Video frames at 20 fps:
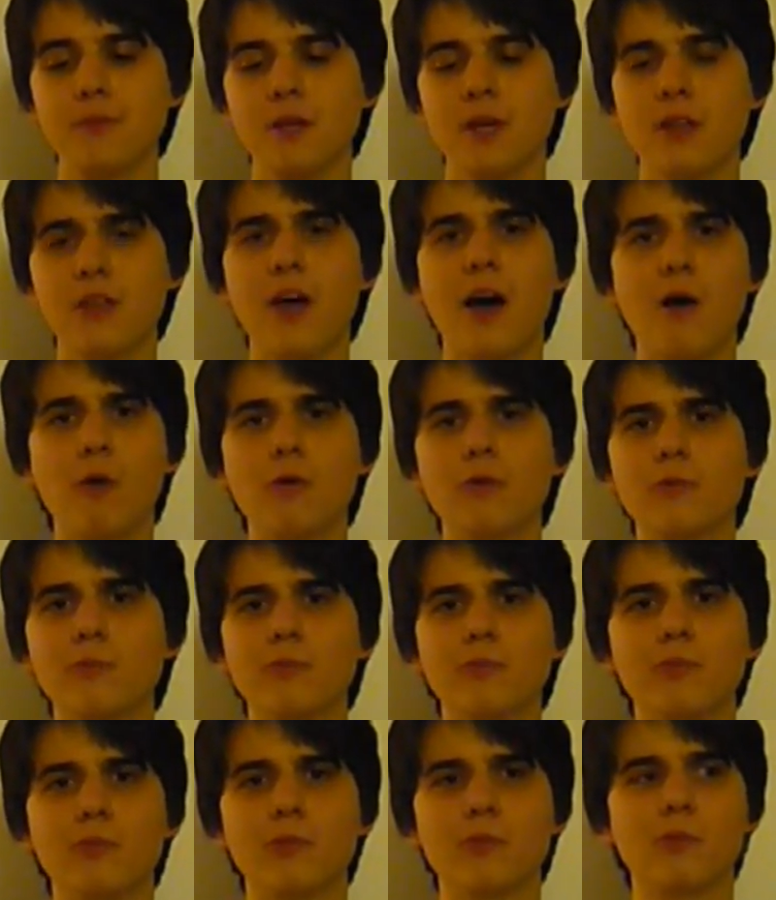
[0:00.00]
That one
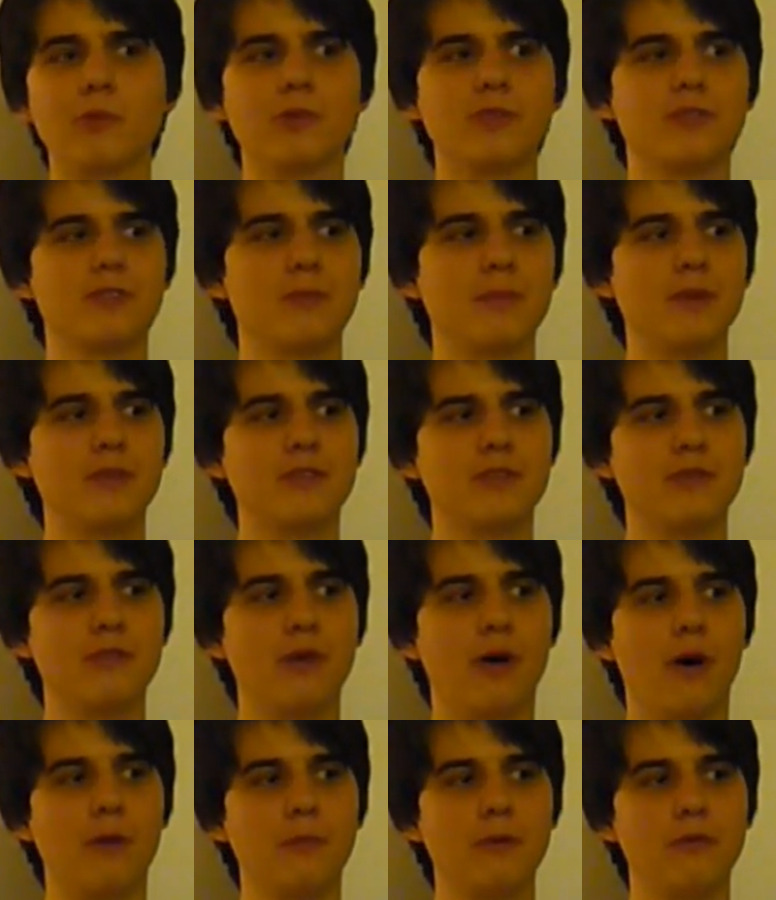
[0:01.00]
was a bit too
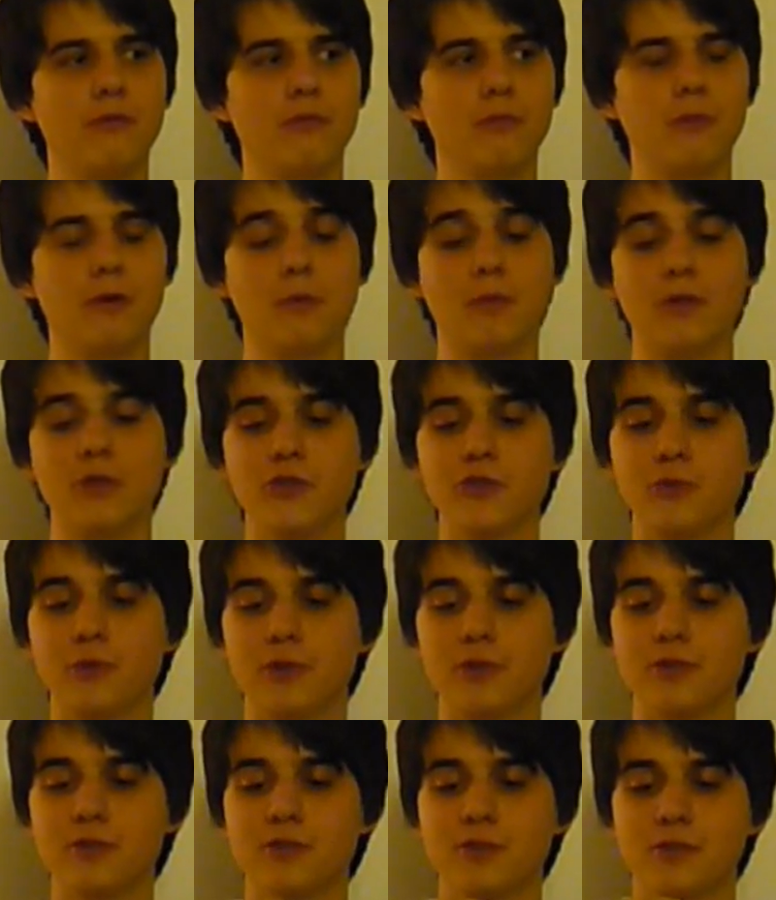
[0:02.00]
hoppy for me, but this
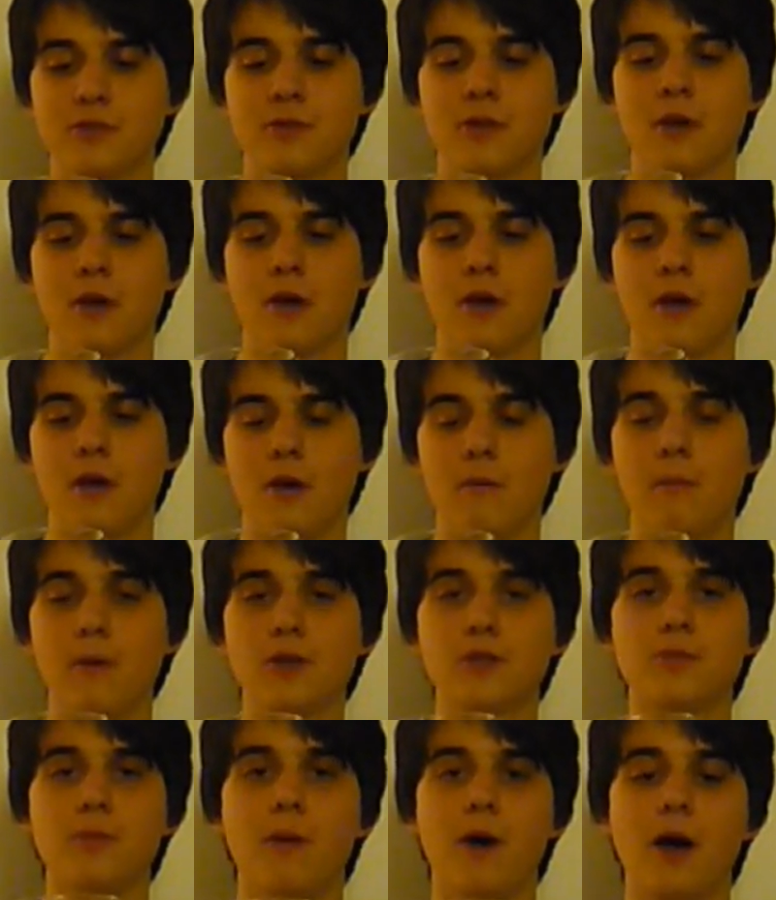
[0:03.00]
one is
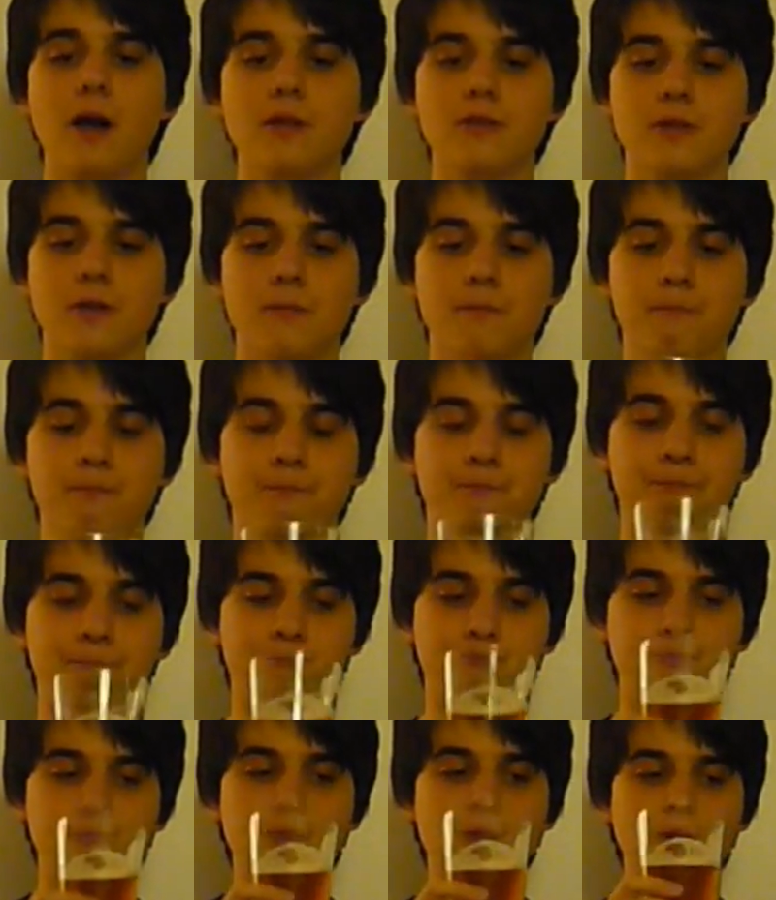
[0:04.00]
much milder,
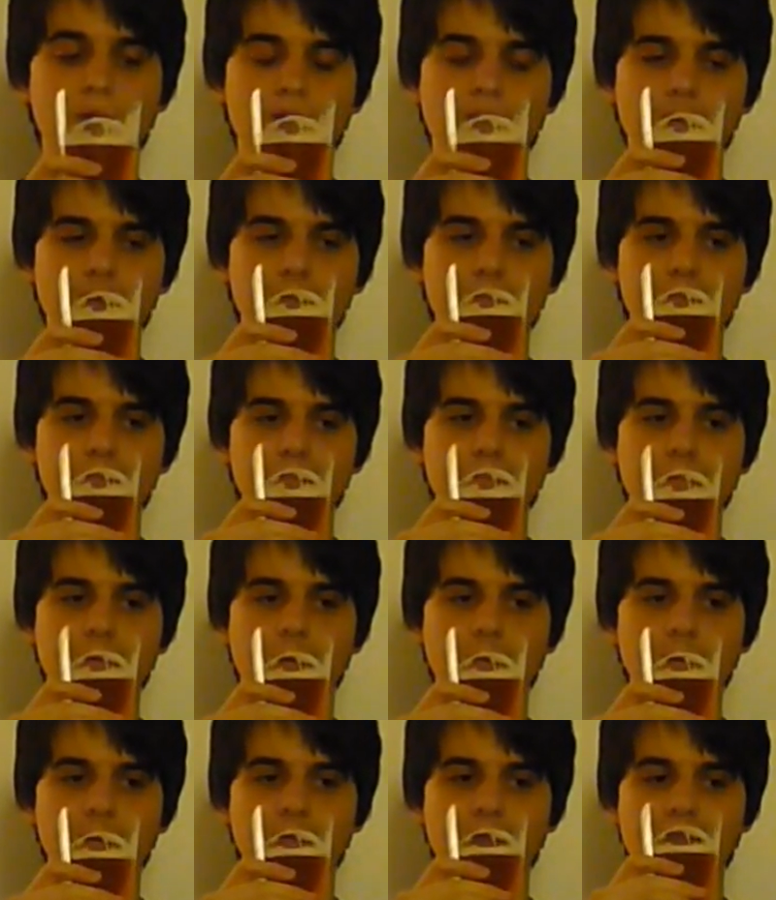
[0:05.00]

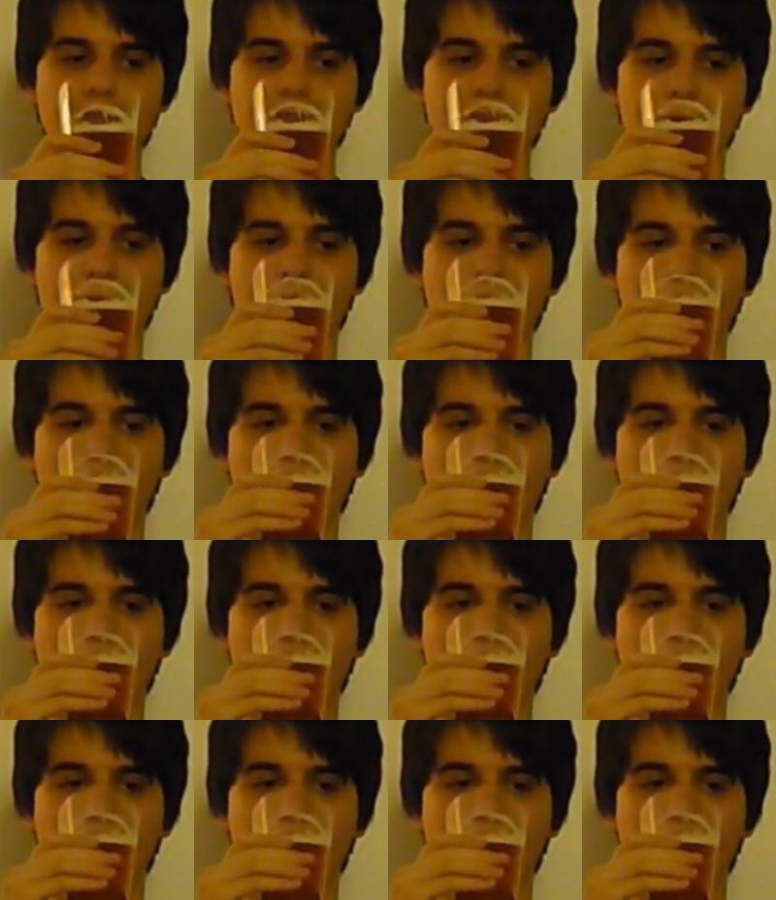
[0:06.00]
probably nicer.